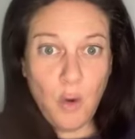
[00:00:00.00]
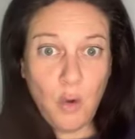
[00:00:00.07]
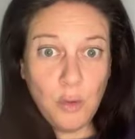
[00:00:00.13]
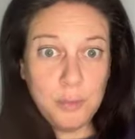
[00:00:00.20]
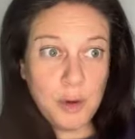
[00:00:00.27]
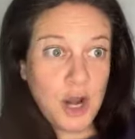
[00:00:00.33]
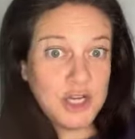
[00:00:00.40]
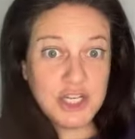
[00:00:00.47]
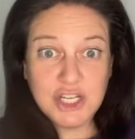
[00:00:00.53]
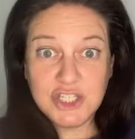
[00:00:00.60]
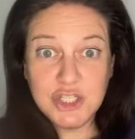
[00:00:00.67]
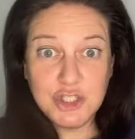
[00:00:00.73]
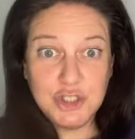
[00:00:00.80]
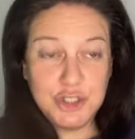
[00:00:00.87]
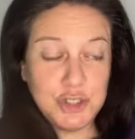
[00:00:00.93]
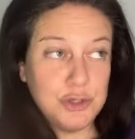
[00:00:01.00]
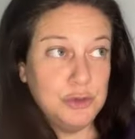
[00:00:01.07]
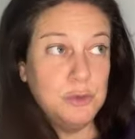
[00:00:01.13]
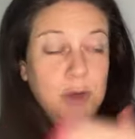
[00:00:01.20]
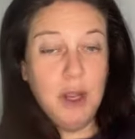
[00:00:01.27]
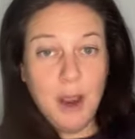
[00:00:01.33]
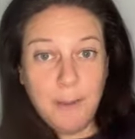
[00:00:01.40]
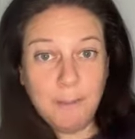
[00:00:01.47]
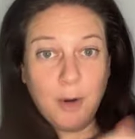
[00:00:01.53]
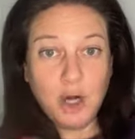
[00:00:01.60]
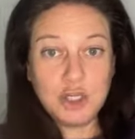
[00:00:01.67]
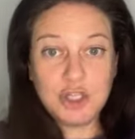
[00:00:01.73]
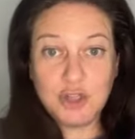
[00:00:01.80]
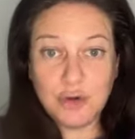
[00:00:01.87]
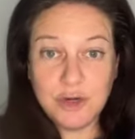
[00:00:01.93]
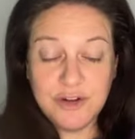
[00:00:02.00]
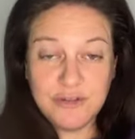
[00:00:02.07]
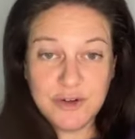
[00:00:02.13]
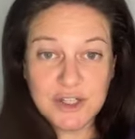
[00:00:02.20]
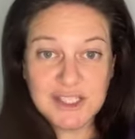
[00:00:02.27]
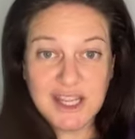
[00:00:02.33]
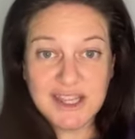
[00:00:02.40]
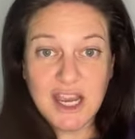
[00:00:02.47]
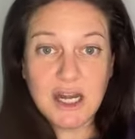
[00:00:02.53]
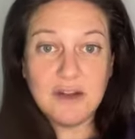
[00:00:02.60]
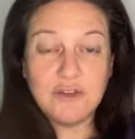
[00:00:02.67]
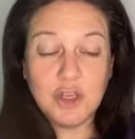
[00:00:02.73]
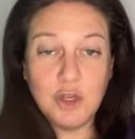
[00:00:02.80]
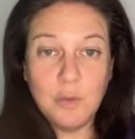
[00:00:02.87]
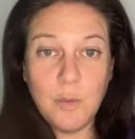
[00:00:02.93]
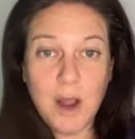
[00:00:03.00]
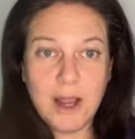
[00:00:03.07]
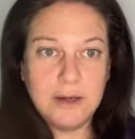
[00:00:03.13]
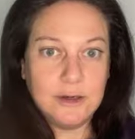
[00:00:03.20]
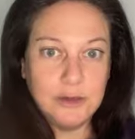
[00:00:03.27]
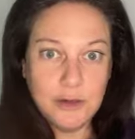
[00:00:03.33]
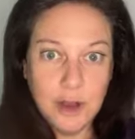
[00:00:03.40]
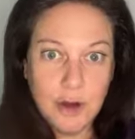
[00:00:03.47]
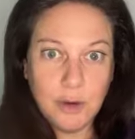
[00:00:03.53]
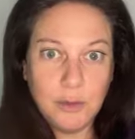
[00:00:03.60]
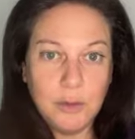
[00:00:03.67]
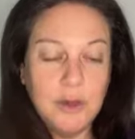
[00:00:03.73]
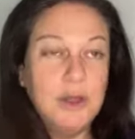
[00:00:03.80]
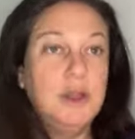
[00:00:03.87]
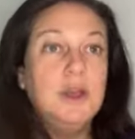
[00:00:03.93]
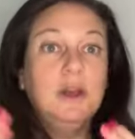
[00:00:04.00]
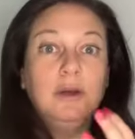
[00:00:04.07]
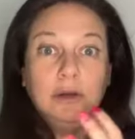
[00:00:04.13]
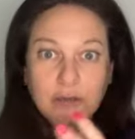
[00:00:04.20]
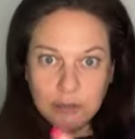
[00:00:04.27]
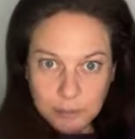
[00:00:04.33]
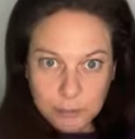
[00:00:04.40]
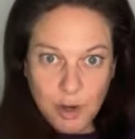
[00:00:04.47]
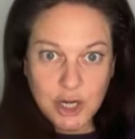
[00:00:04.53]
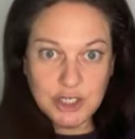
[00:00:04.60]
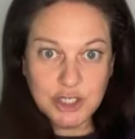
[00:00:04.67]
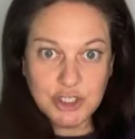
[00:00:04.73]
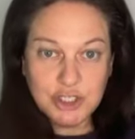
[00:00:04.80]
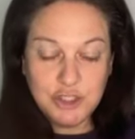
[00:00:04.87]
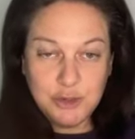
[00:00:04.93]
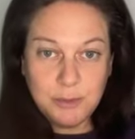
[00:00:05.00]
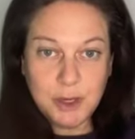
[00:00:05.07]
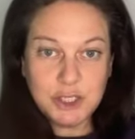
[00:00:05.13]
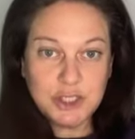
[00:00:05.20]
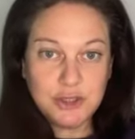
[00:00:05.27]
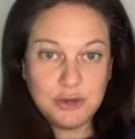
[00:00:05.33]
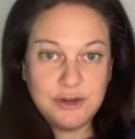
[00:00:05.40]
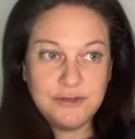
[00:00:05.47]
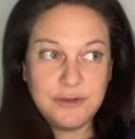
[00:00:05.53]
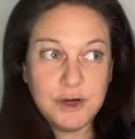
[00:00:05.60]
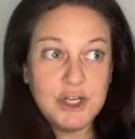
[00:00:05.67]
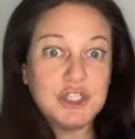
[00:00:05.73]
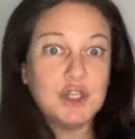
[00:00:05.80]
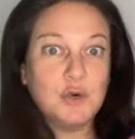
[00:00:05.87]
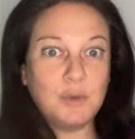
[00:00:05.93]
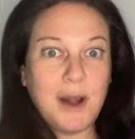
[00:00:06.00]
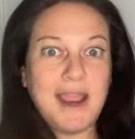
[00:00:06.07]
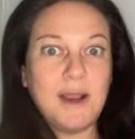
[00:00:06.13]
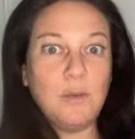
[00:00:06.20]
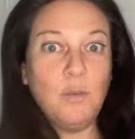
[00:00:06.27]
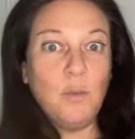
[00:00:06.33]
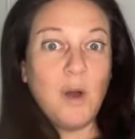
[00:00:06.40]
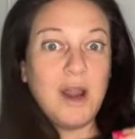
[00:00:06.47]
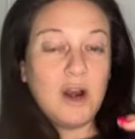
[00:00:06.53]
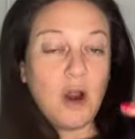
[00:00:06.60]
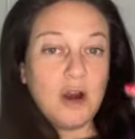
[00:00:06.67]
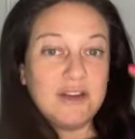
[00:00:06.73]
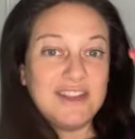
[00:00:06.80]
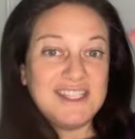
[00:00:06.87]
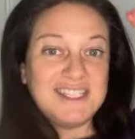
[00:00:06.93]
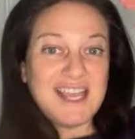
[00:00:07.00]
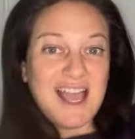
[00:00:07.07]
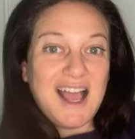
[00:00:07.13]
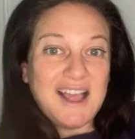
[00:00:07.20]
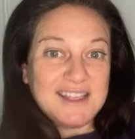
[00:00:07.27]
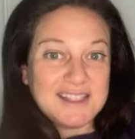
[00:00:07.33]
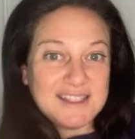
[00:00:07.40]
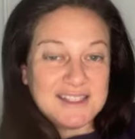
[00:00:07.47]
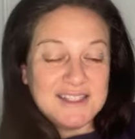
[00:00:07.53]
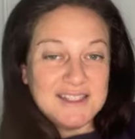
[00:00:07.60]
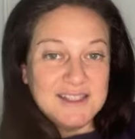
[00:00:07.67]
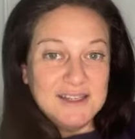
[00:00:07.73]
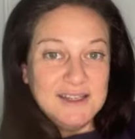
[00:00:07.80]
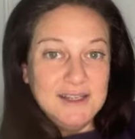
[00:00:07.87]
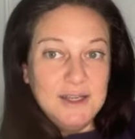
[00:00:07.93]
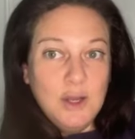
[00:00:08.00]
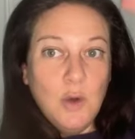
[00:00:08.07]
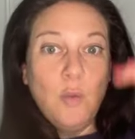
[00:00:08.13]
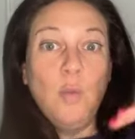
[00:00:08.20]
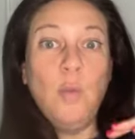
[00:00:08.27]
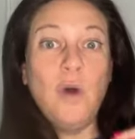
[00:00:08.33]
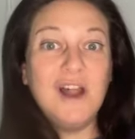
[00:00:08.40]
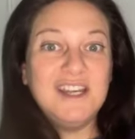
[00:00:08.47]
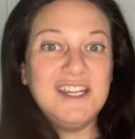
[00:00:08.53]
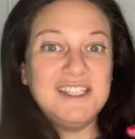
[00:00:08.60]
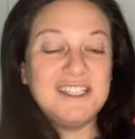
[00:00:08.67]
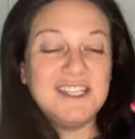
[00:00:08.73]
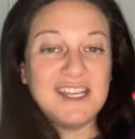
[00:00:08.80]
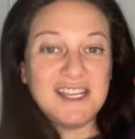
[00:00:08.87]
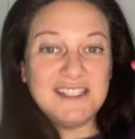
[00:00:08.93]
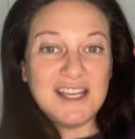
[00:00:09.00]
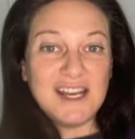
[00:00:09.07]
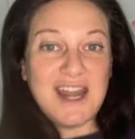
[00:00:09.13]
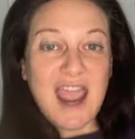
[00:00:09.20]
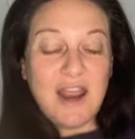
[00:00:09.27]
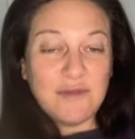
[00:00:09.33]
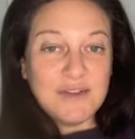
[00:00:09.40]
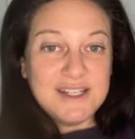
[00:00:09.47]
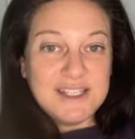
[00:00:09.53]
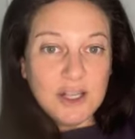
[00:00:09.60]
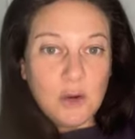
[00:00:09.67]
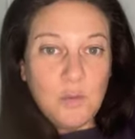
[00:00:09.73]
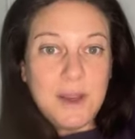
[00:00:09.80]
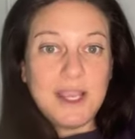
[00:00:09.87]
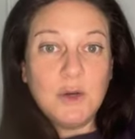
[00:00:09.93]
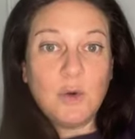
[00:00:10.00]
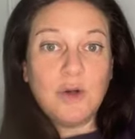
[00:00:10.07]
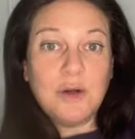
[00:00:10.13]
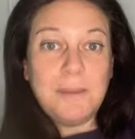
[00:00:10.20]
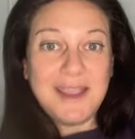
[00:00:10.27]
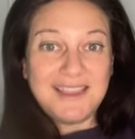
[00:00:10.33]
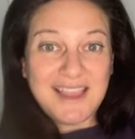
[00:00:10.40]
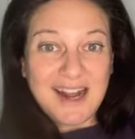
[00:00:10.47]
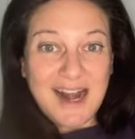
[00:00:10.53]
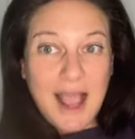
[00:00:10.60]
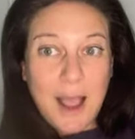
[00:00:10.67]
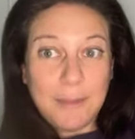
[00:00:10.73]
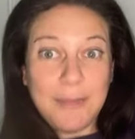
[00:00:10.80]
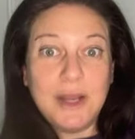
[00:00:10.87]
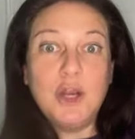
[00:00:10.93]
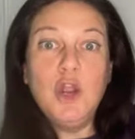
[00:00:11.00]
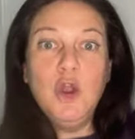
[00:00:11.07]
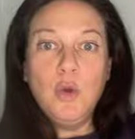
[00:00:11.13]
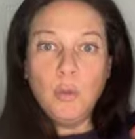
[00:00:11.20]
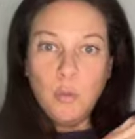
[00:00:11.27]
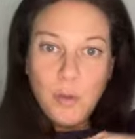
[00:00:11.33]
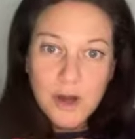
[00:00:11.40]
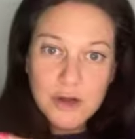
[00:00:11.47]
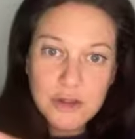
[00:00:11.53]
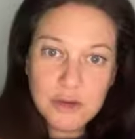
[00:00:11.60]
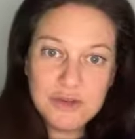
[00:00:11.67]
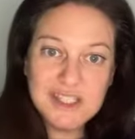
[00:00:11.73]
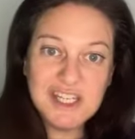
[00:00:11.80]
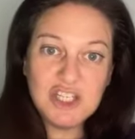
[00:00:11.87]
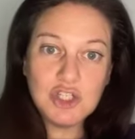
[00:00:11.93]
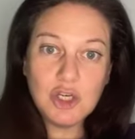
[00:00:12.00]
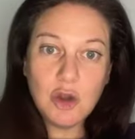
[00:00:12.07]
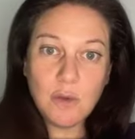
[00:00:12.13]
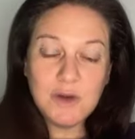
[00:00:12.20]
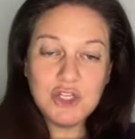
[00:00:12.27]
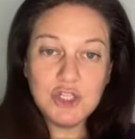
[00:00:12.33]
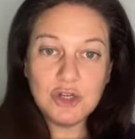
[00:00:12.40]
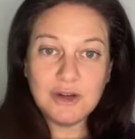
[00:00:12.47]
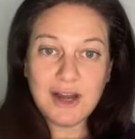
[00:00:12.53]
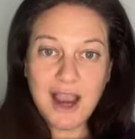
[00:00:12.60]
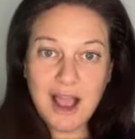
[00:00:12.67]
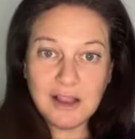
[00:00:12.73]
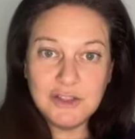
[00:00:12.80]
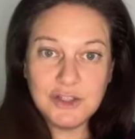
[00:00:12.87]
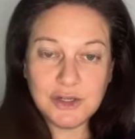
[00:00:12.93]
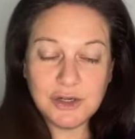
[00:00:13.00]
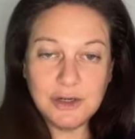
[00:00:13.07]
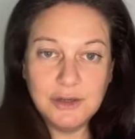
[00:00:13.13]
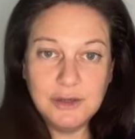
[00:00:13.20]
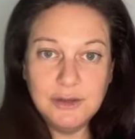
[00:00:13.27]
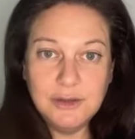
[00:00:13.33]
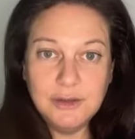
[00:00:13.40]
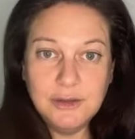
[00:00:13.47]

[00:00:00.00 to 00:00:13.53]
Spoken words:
whole project is due March 31st at the end of Q1. No. Project is due March 31st. Great. What are the tasks? What needs to get done every single week in order to make that happen? Where do those need to go into your calendar?